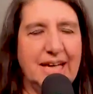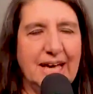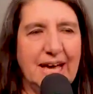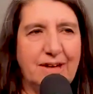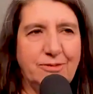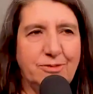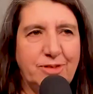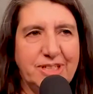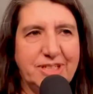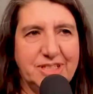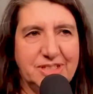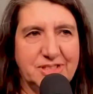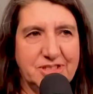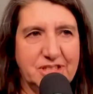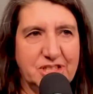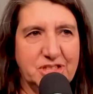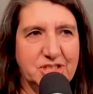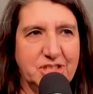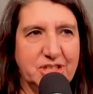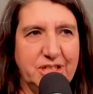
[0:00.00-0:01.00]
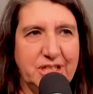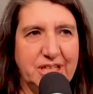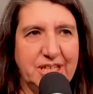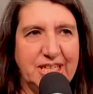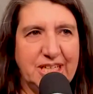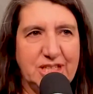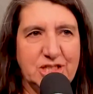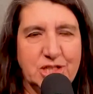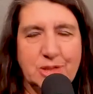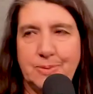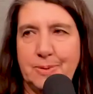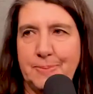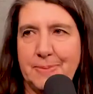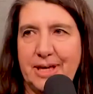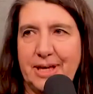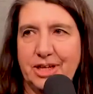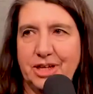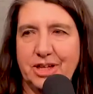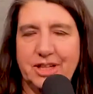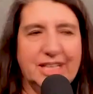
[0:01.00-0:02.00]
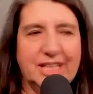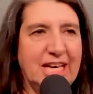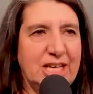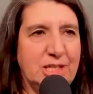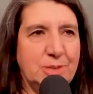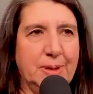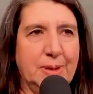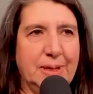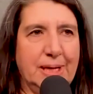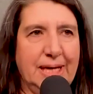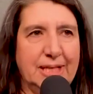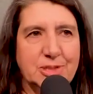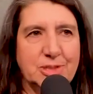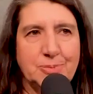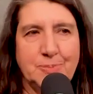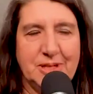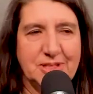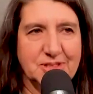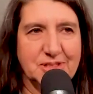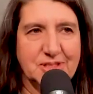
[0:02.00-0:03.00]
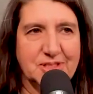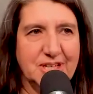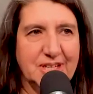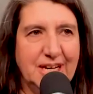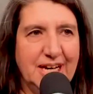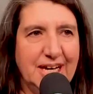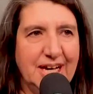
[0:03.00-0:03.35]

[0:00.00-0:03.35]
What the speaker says: every decision needs to be made on a case-by-case basis.